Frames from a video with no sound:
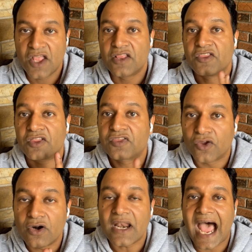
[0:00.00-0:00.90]
The
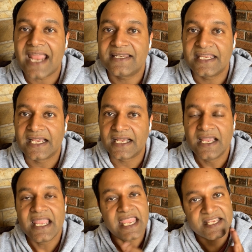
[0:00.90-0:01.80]
third idea
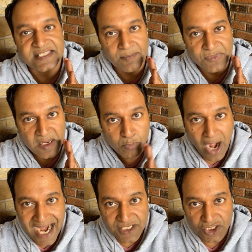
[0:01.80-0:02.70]
is something
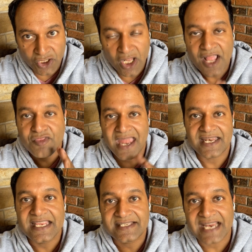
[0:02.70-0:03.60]
practical that
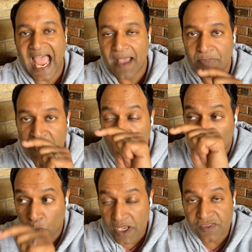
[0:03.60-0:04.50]
needs to happen
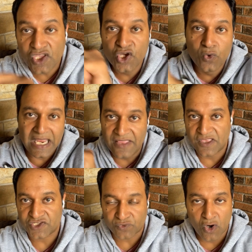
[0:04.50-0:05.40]
with you in
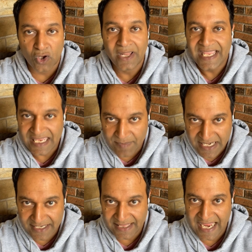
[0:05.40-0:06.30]
this role
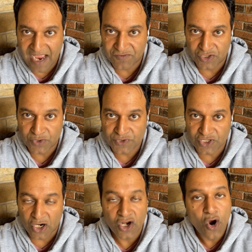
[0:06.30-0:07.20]
immediately after you
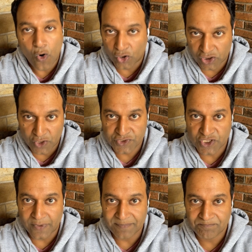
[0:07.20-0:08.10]
start or close
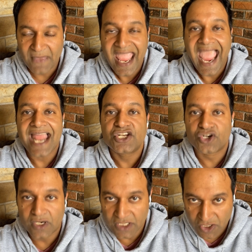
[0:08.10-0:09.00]
to it. And
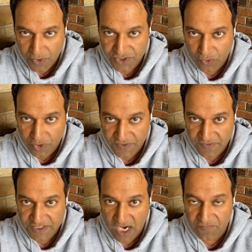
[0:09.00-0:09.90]
during the course of
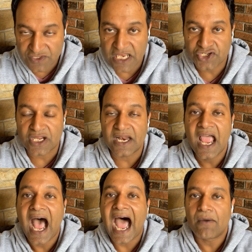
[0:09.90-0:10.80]
this conversation,
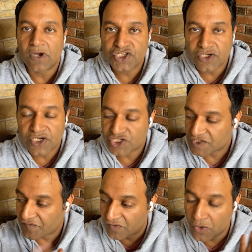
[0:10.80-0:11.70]
I want you to just
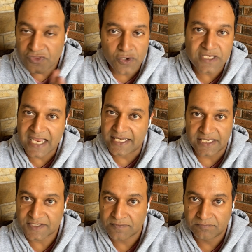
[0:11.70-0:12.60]
float those
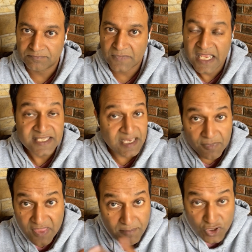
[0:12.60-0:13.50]
ideas. Some
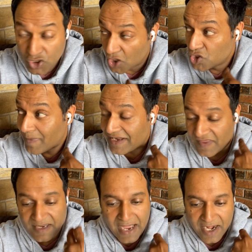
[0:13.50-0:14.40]
of them, you know, you might
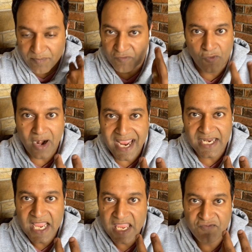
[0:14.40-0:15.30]
think about it beforehand
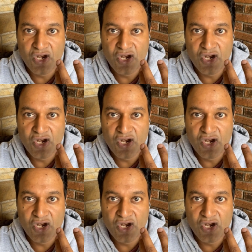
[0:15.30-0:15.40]
if you